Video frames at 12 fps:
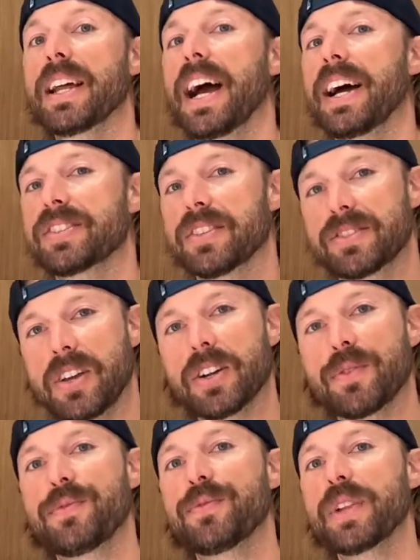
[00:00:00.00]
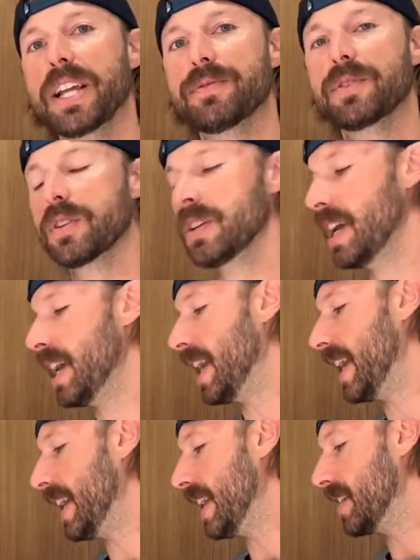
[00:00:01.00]
It adds a ton of flavor.
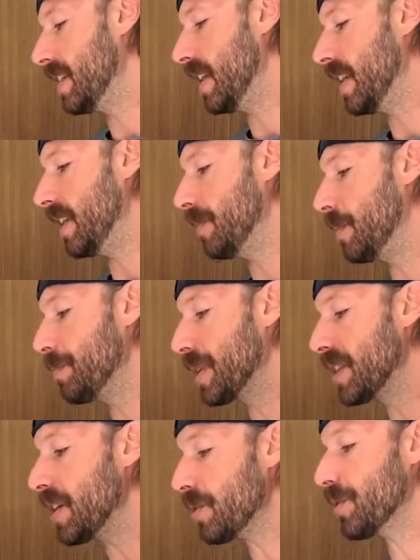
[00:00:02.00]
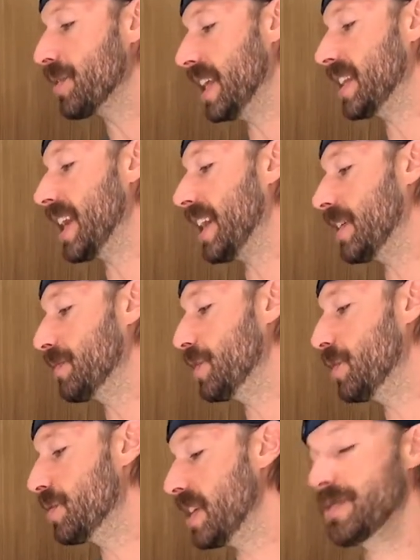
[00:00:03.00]
And but another thing that I love
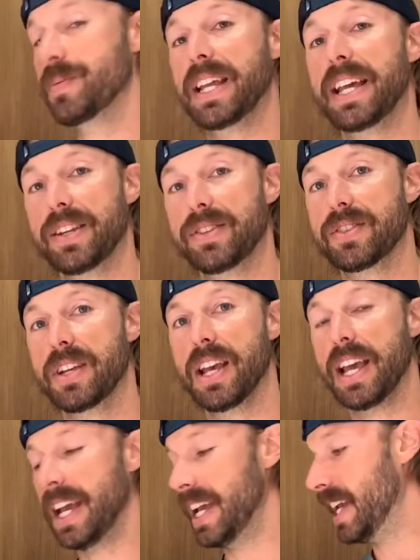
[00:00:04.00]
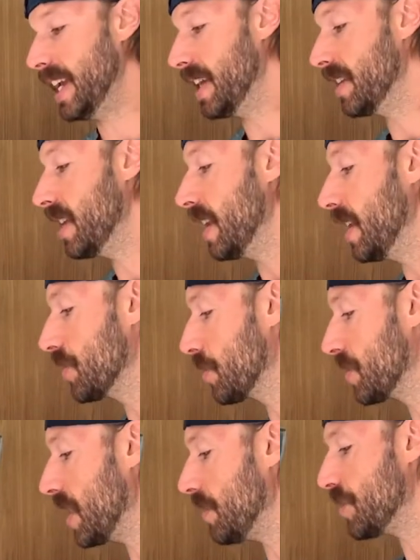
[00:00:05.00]
to use is bananas. And so
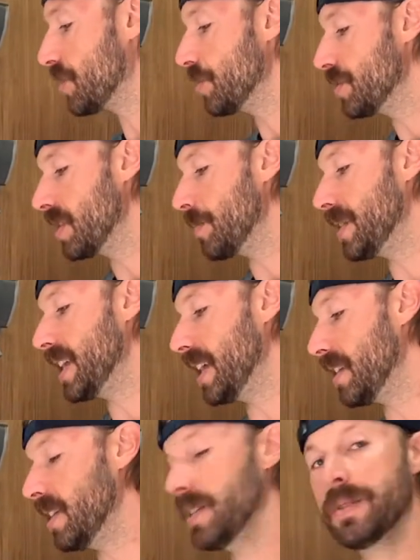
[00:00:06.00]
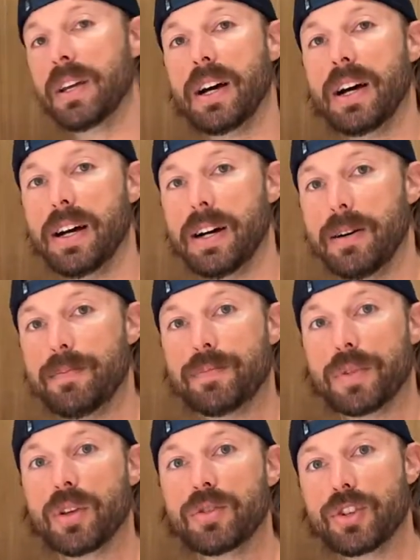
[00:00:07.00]
instead of just using the
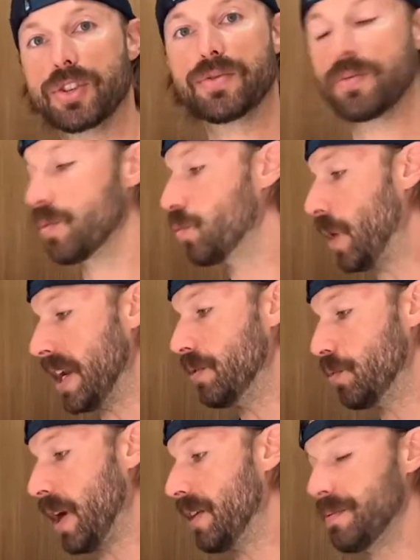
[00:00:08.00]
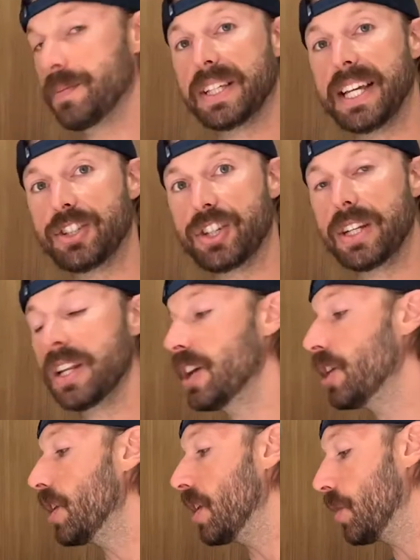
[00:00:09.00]
banana just right from the
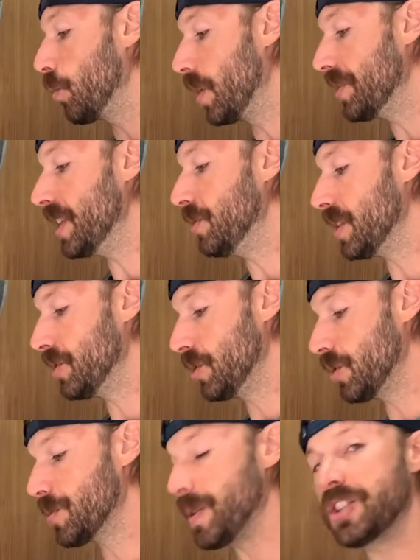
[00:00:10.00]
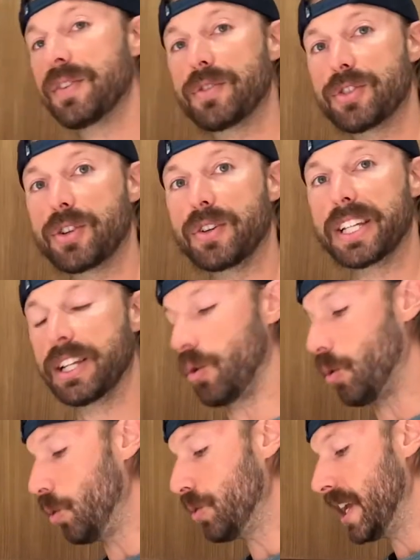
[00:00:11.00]
kitchen, one thing you can do, especially if they're starting to get
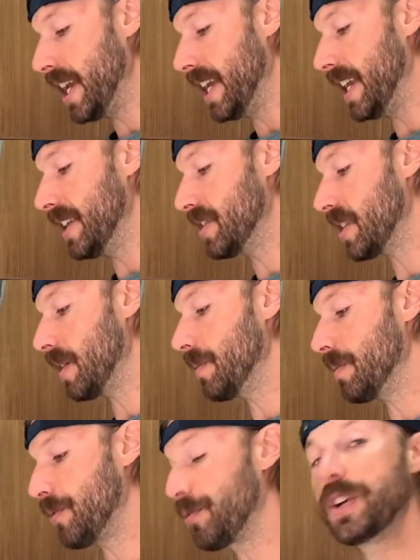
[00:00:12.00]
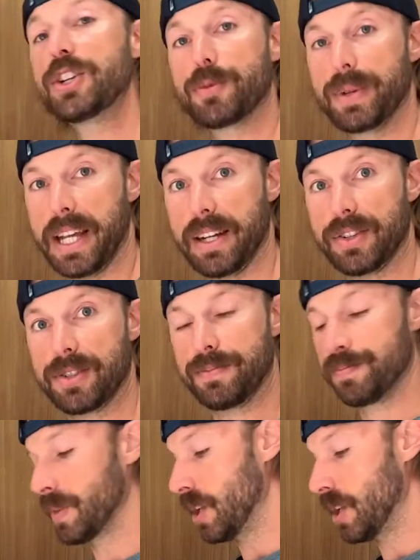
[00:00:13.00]
old, is freeze your bananas.